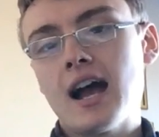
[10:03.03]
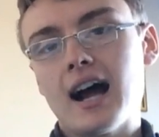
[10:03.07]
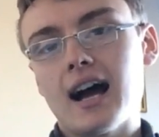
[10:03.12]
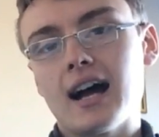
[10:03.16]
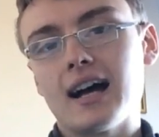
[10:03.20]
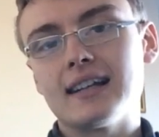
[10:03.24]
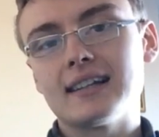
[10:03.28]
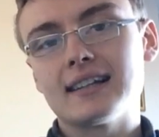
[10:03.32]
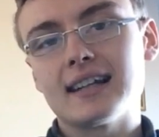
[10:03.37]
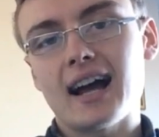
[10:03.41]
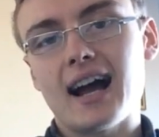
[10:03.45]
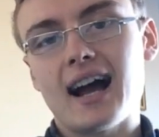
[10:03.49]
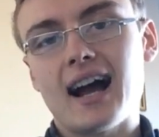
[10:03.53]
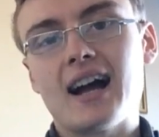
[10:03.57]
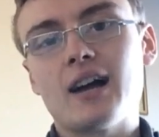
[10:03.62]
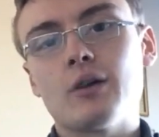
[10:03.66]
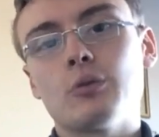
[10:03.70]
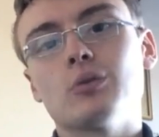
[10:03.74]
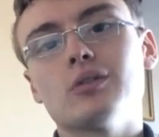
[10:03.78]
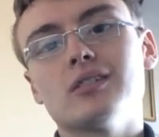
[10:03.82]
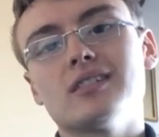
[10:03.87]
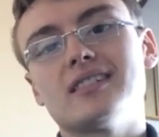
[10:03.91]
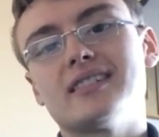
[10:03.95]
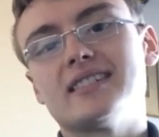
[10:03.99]
And I
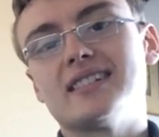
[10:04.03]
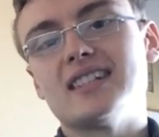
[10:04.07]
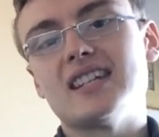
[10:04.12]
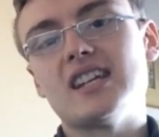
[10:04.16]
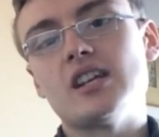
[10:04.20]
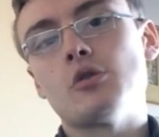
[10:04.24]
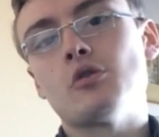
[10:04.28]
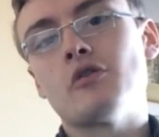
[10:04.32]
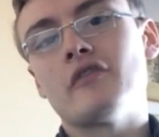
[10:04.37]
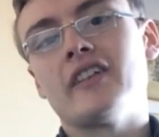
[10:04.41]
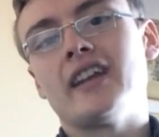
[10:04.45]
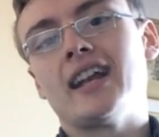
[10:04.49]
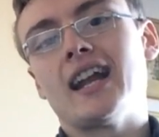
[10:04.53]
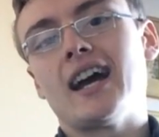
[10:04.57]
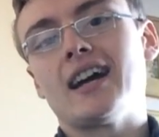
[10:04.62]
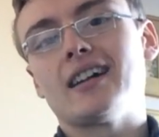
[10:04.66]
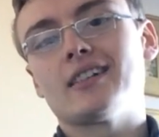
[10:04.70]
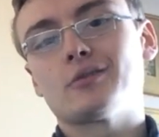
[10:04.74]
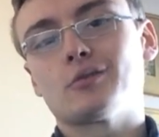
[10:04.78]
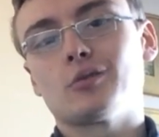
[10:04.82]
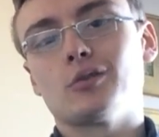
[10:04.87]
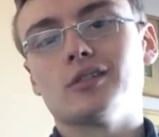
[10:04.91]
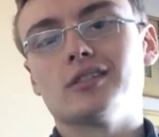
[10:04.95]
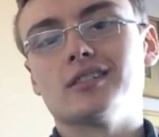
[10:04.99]
will see you in the
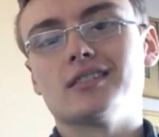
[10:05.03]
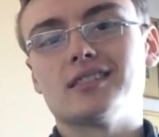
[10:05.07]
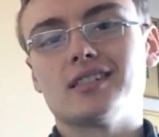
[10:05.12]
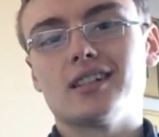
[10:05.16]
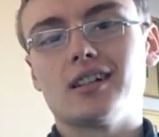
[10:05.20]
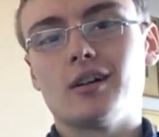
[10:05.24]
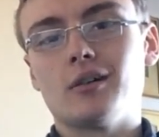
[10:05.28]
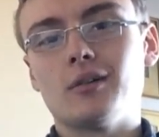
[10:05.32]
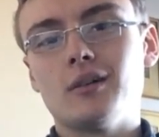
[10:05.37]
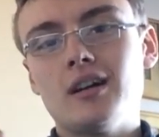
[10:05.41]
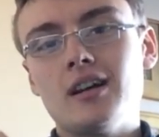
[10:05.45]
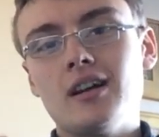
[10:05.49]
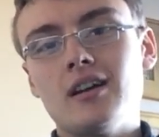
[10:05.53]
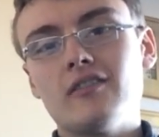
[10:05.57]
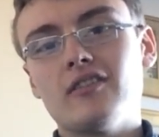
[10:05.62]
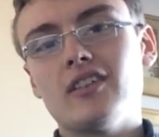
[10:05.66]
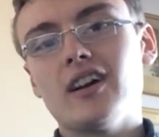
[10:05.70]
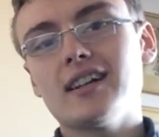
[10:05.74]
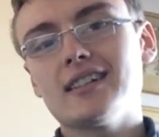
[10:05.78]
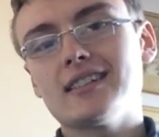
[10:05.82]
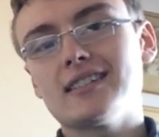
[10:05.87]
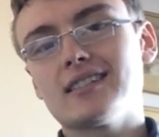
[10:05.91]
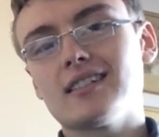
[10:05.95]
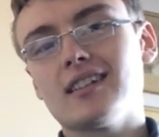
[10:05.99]
next one. So,
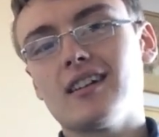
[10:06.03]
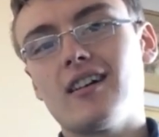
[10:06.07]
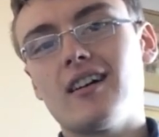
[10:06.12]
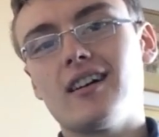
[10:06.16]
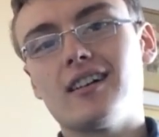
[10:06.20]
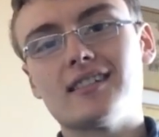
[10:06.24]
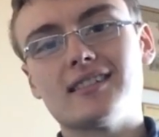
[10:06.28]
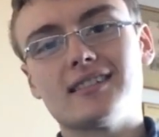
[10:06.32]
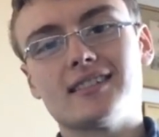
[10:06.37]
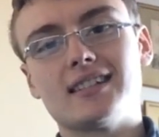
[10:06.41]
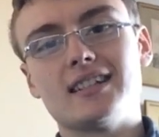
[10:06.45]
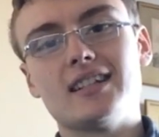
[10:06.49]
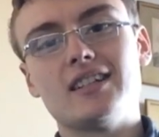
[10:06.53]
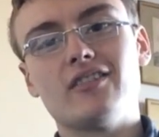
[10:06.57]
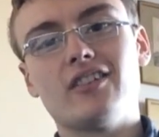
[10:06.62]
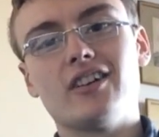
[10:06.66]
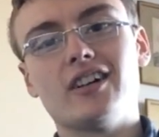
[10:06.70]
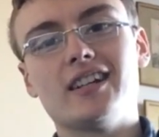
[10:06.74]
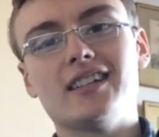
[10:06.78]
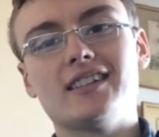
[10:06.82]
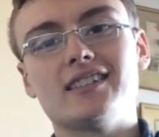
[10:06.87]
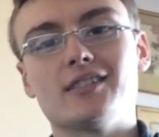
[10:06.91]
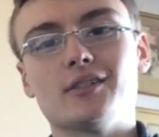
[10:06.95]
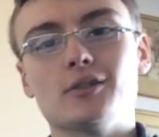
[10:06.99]
thanks a lot. See you
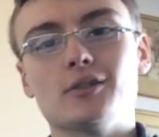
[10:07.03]
very